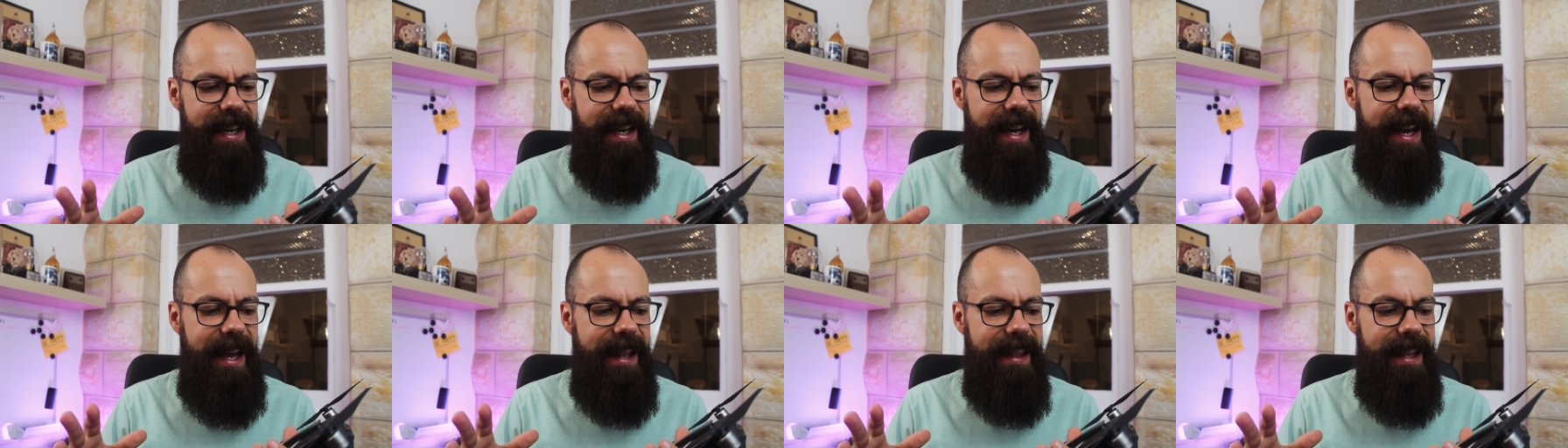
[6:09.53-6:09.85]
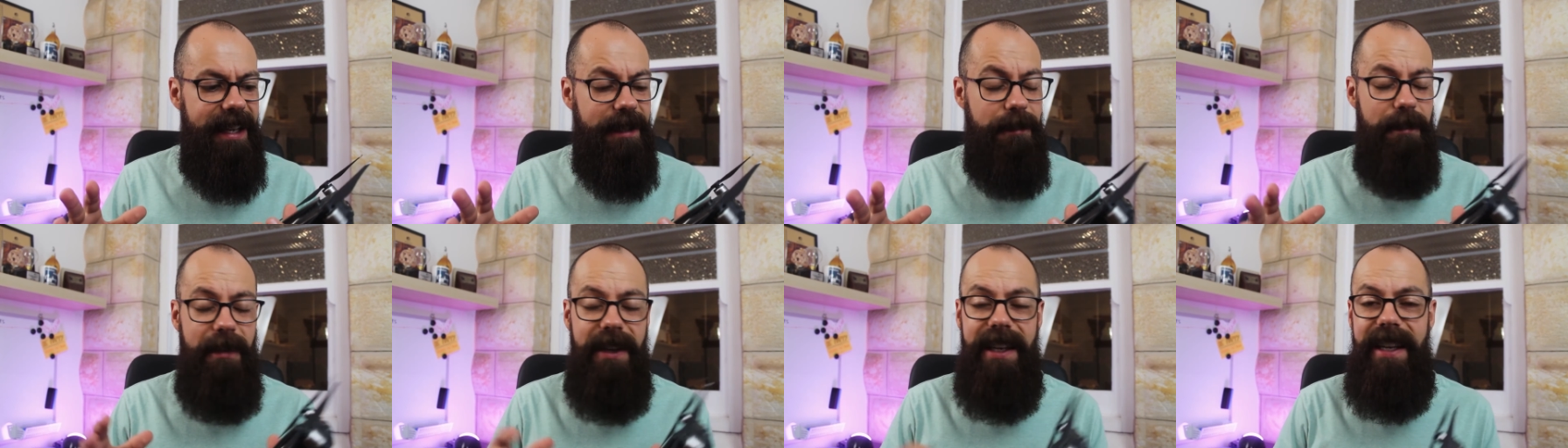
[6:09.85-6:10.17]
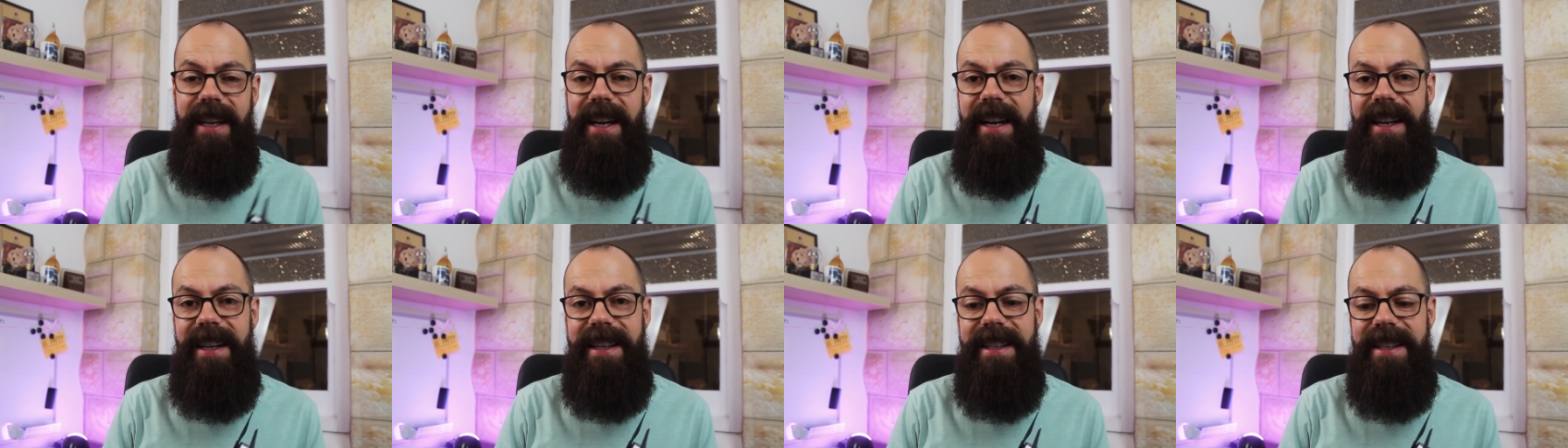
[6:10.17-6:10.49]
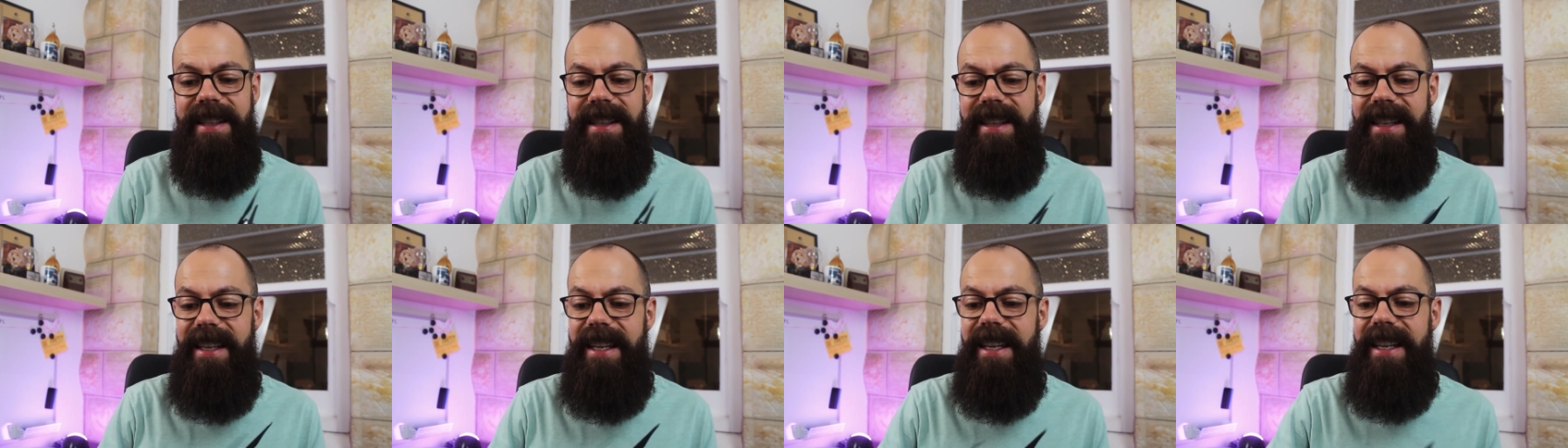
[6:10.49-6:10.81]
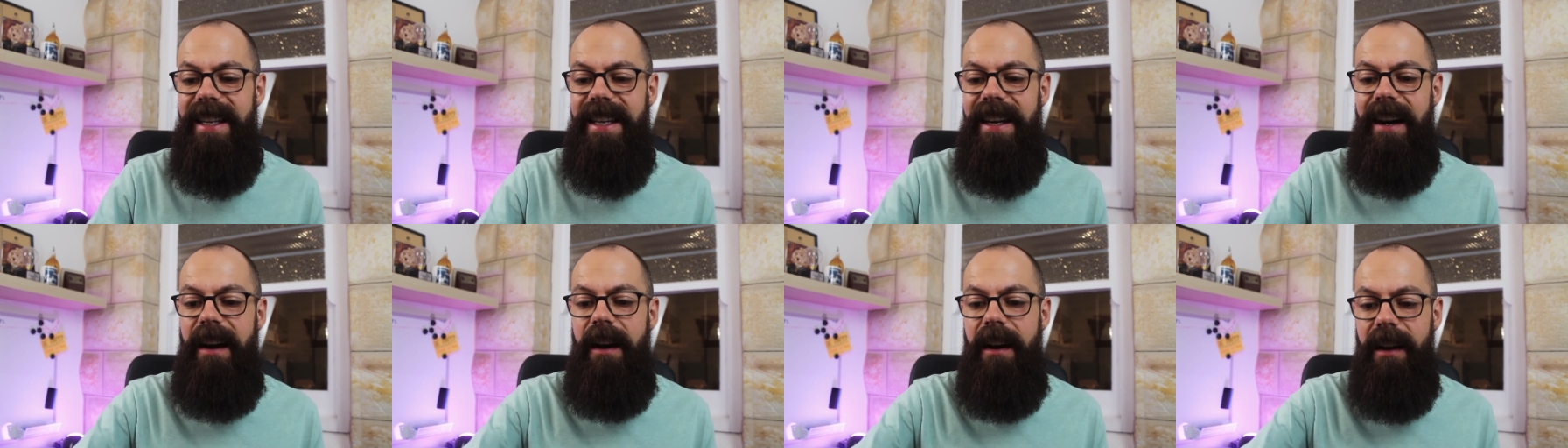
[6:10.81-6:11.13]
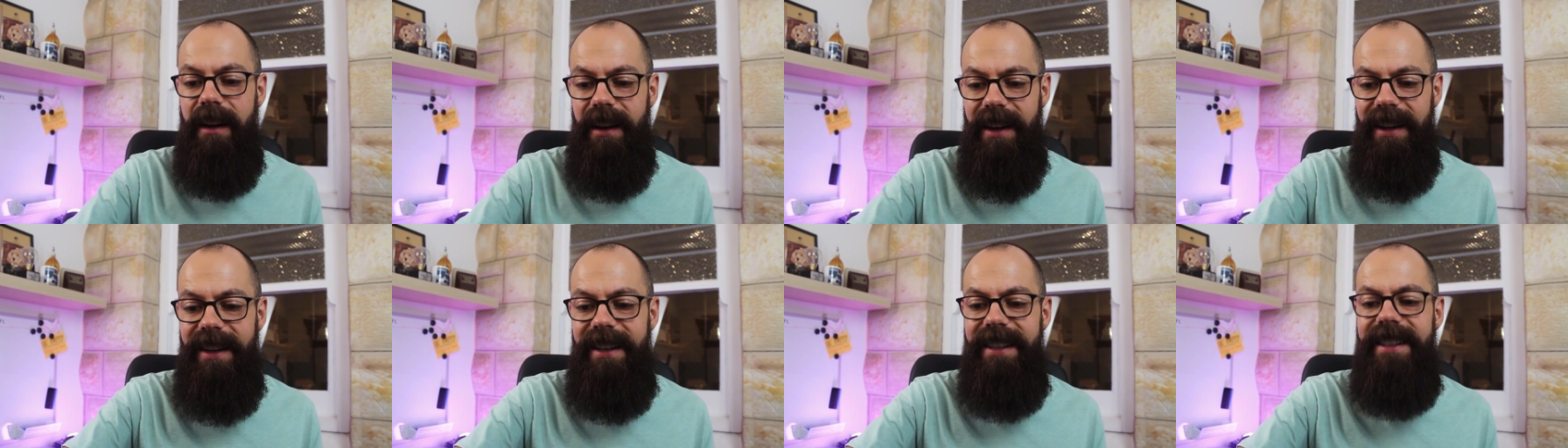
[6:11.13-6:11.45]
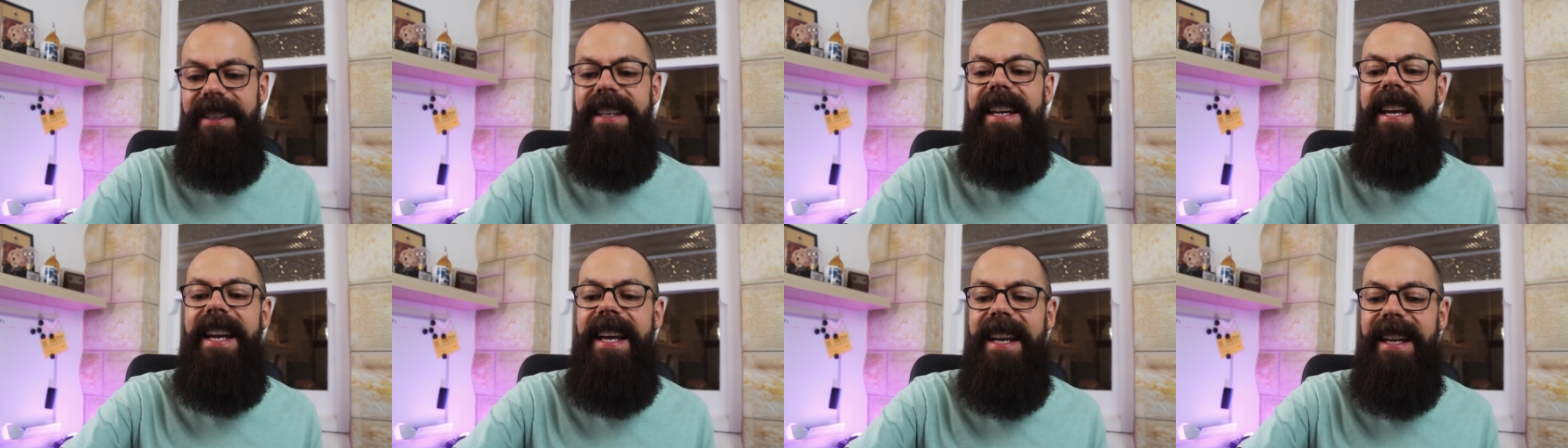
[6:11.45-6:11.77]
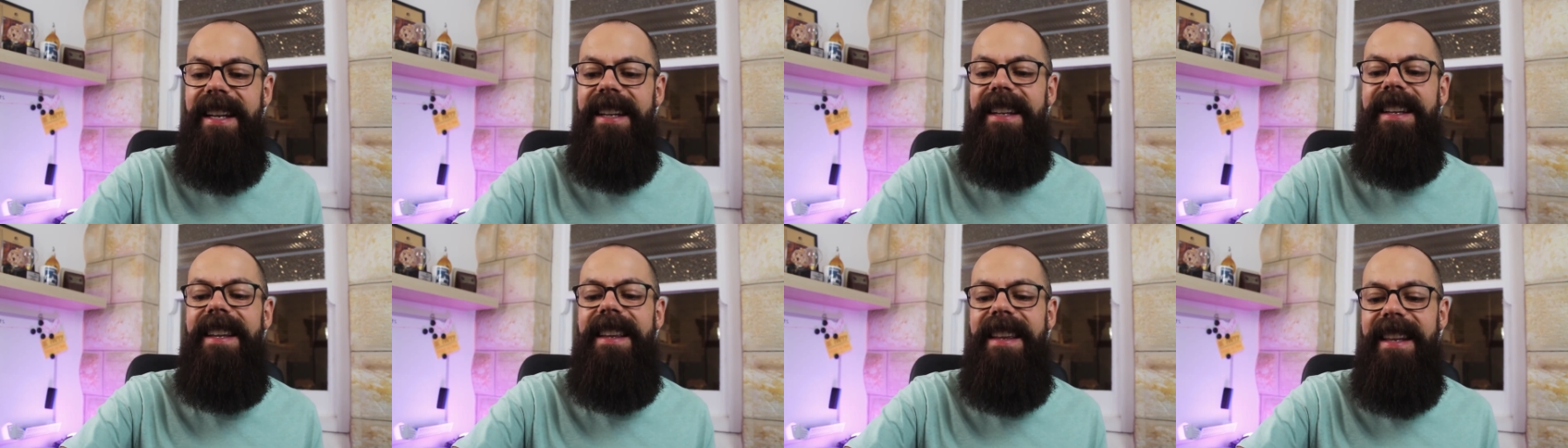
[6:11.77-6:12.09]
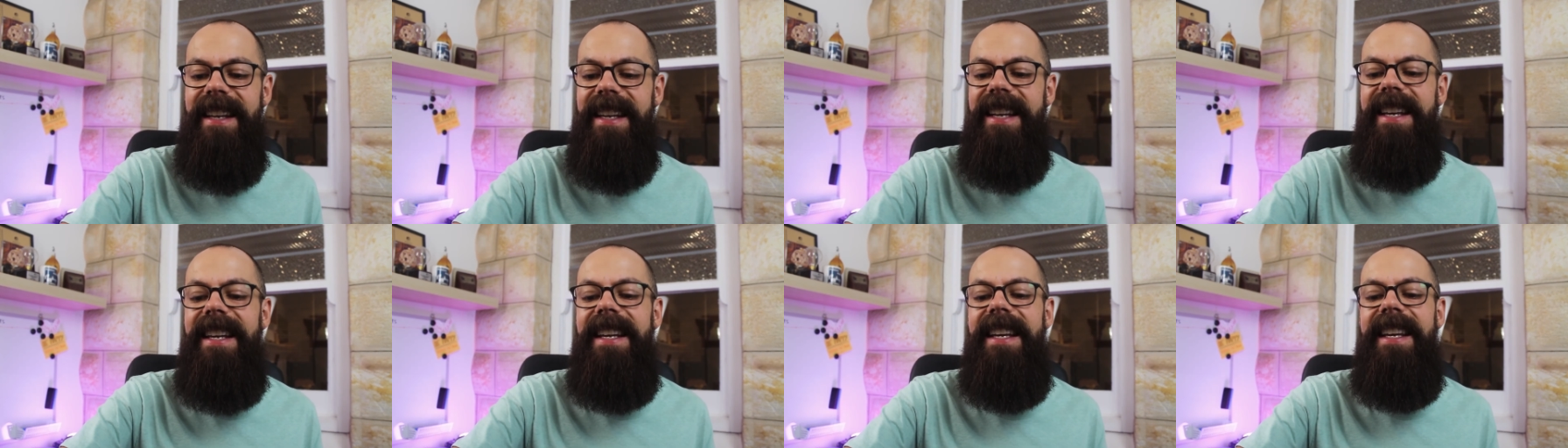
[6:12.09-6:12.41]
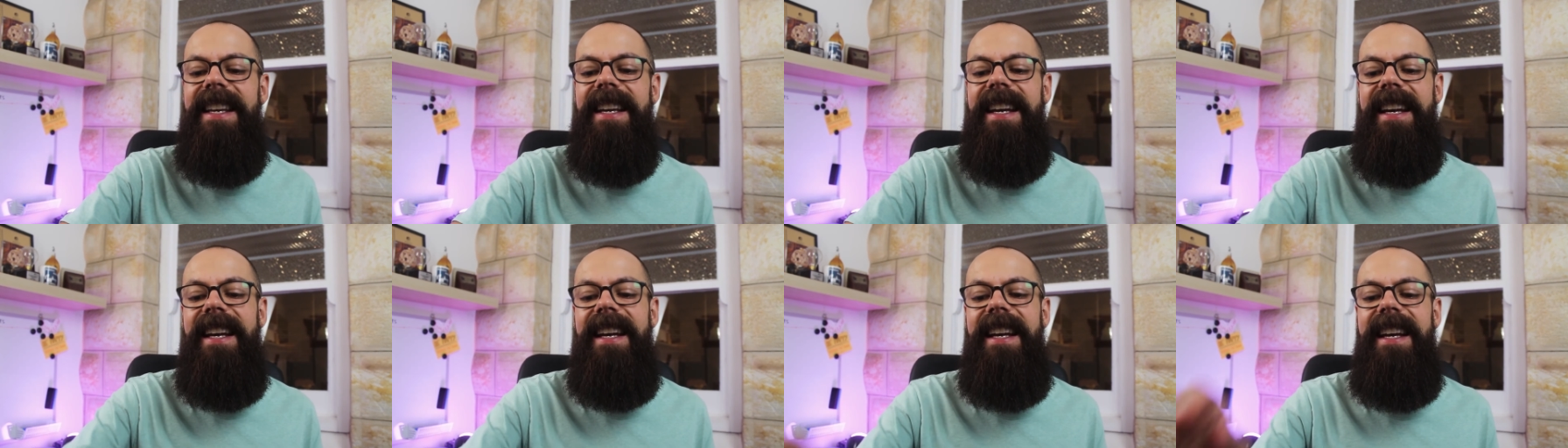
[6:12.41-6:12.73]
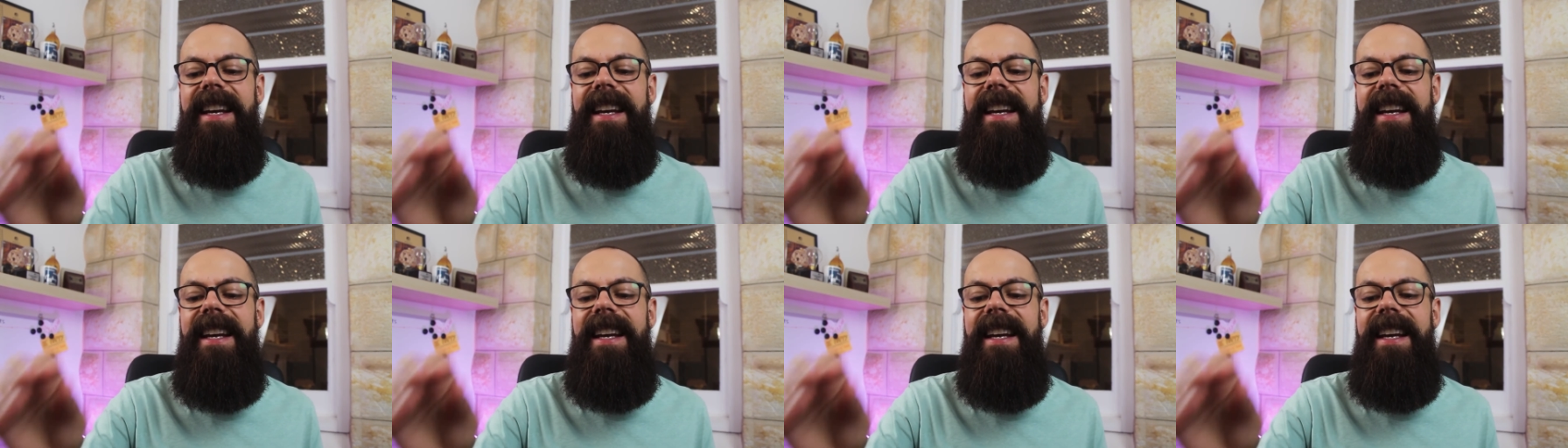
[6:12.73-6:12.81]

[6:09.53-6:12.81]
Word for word: And that's because the iron in the